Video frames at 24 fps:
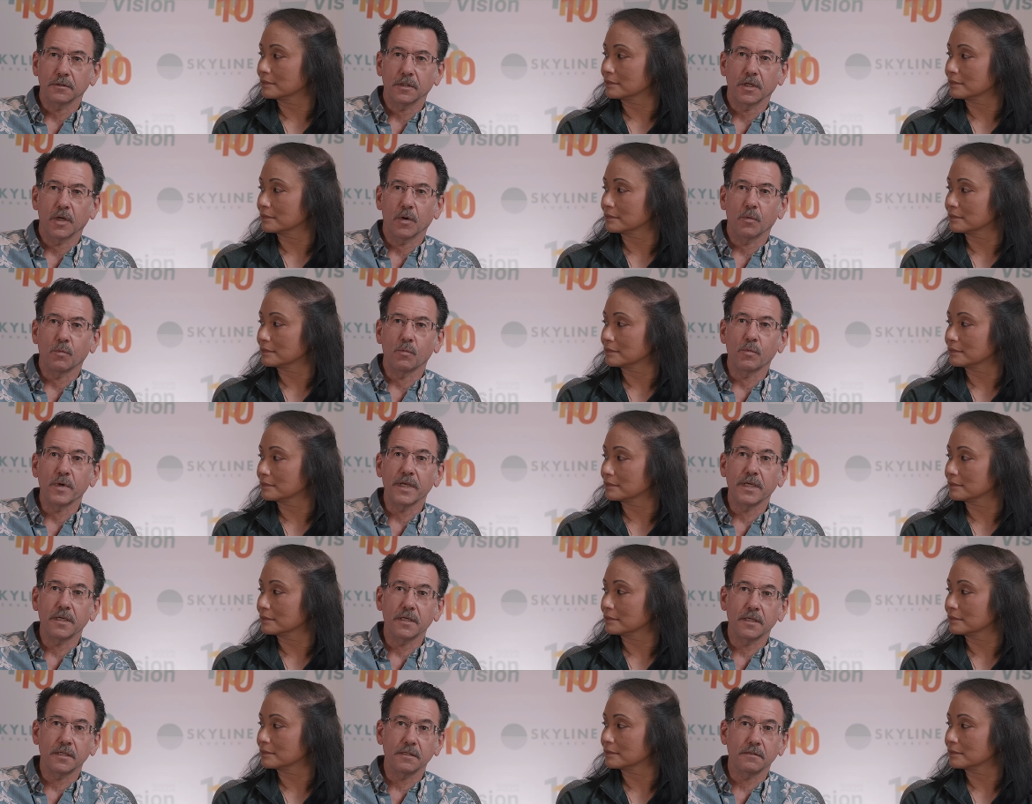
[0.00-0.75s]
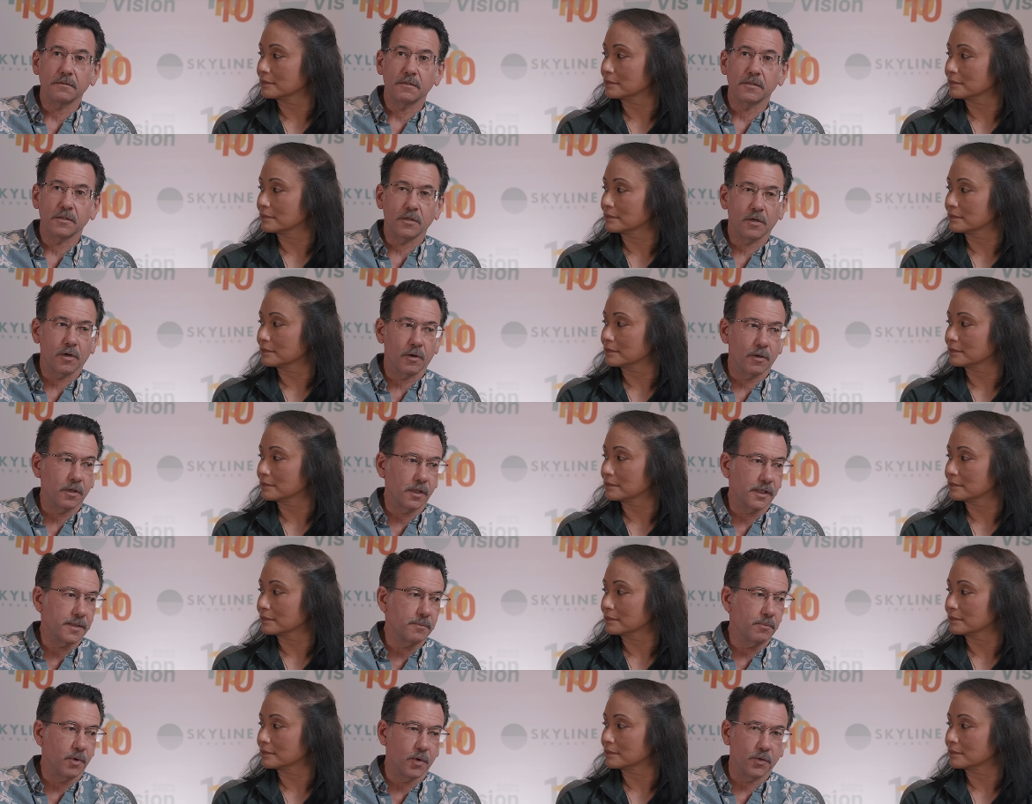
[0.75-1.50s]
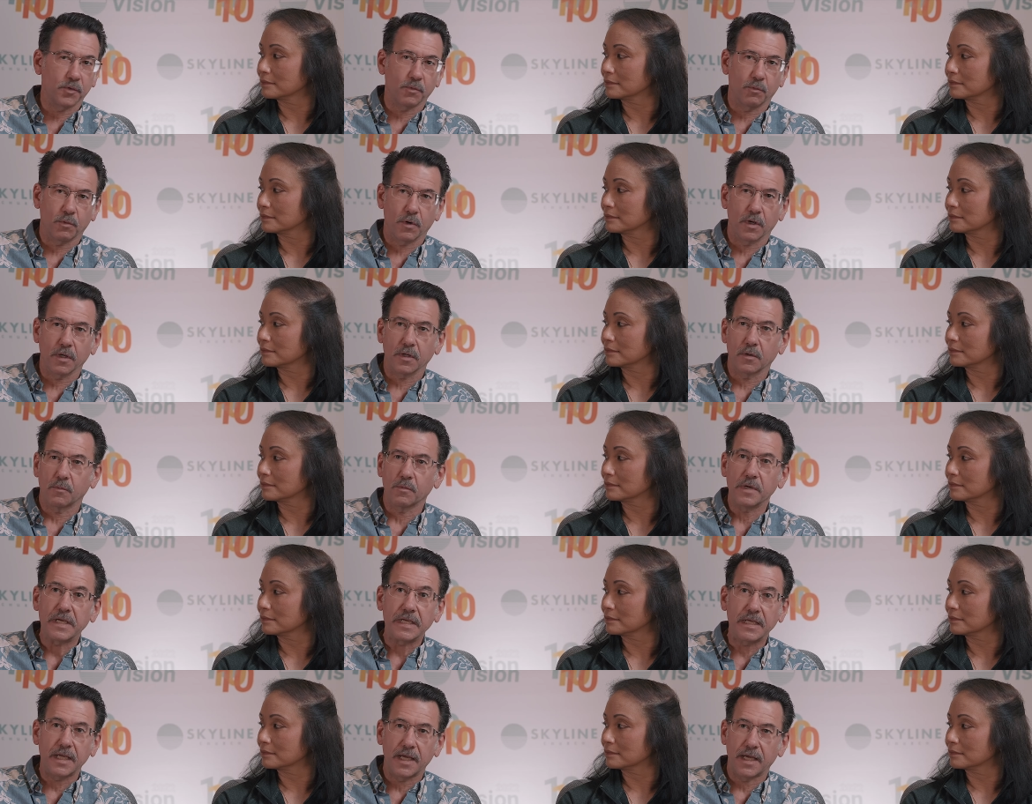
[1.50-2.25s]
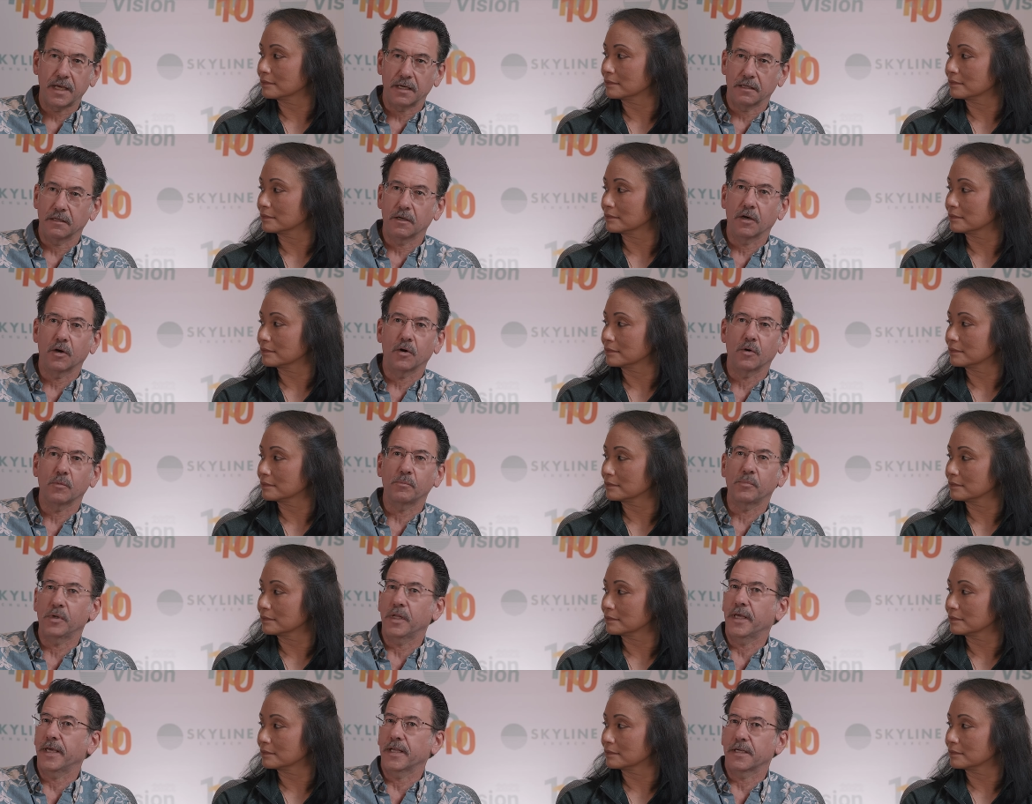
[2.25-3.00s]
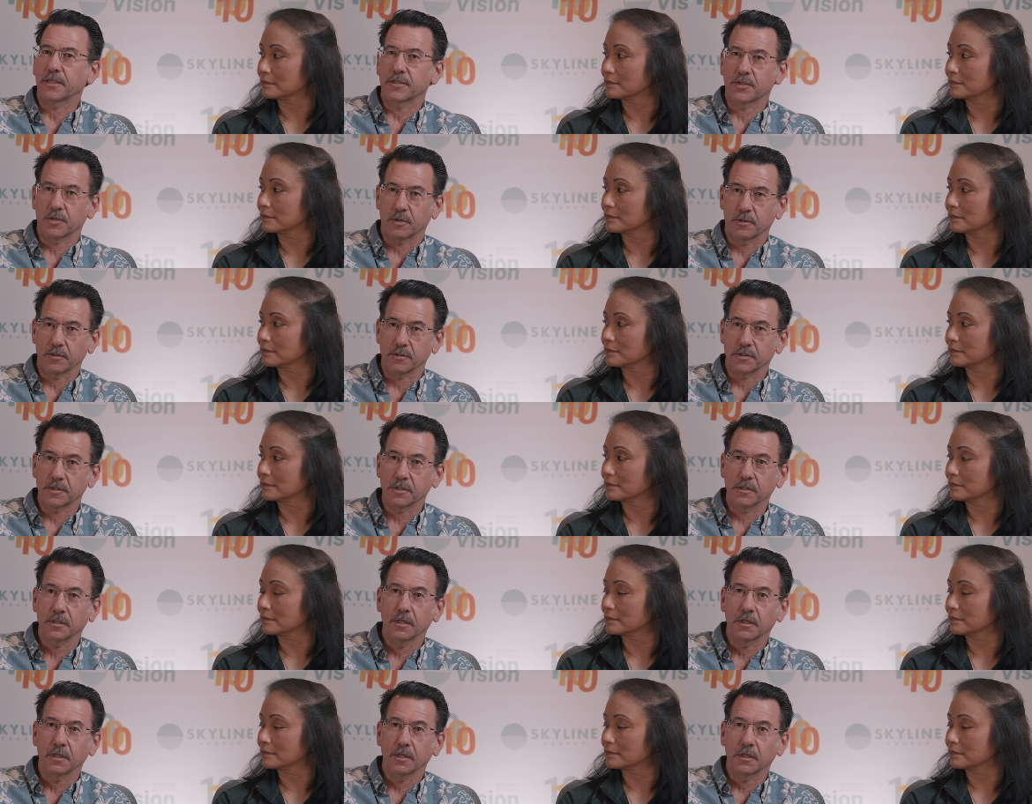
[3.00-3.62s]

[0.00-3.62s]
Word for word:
Speaker 1: And we currently both work, we can't go plan a church,